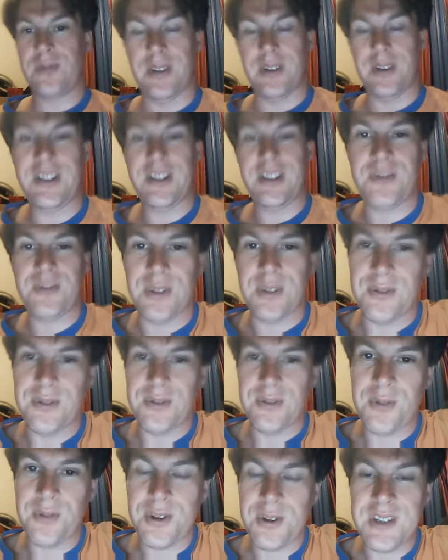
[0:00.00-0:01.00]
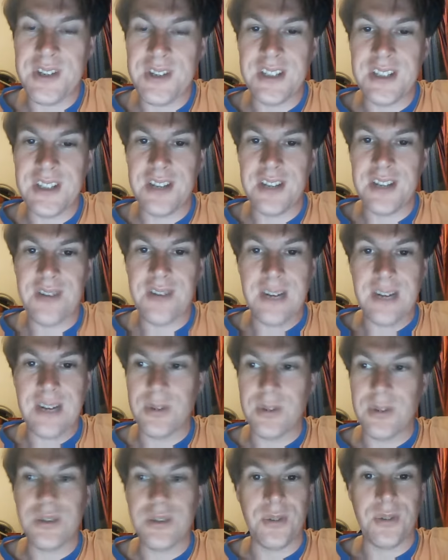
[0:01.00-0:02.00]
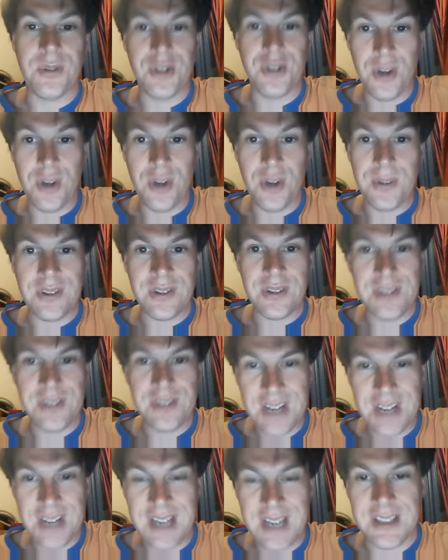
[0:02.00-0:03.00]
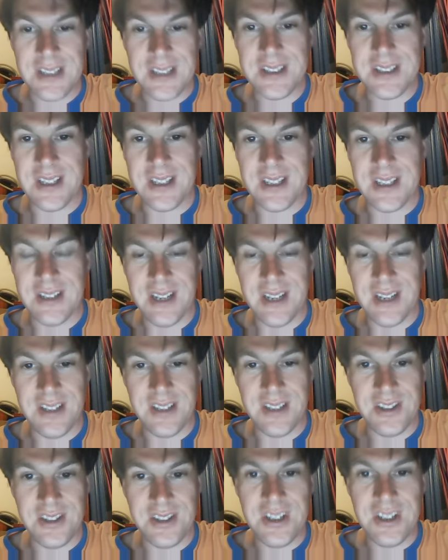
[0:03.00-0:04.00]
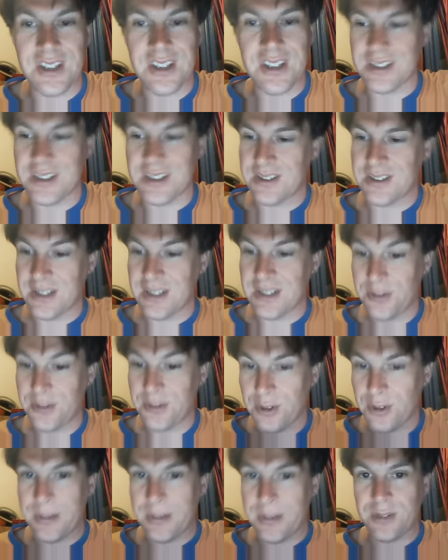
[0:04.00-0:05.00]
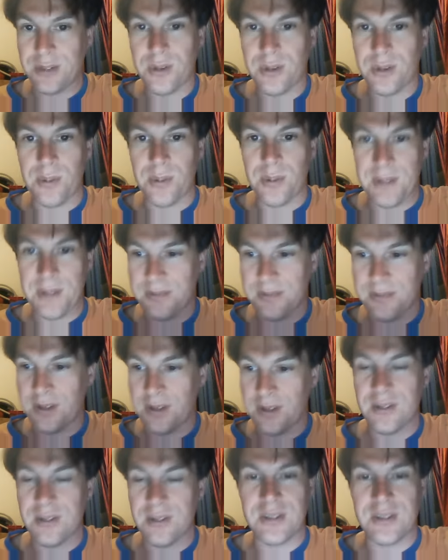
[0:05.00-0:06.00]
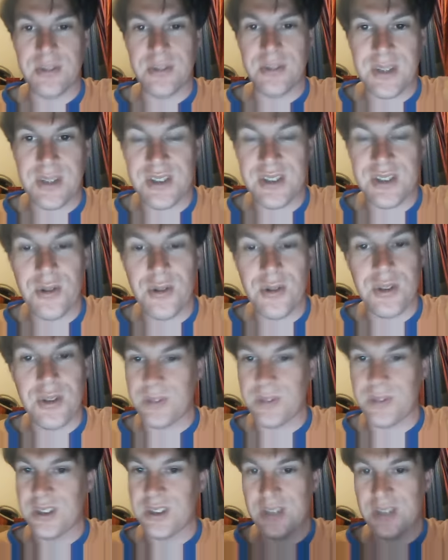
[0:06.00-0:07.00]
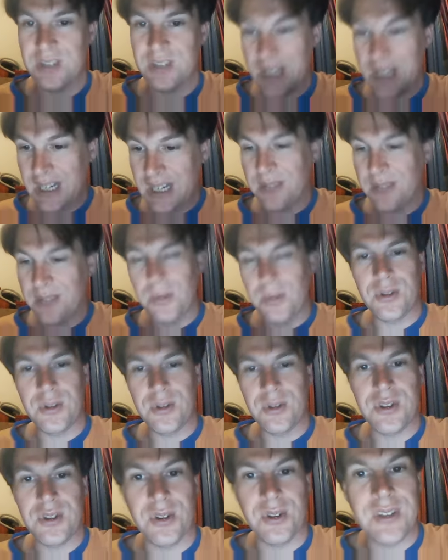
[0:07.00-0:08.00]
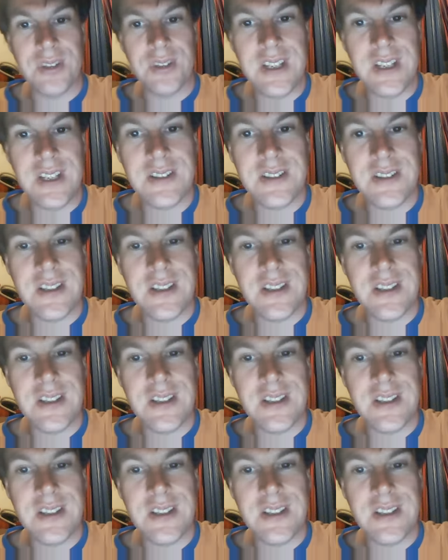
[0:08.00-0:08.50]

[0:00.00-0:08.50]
Well, that's one of the first things they tried, because there were German designers and engineers that thought about the problem and found the best solution, which is molten salt heat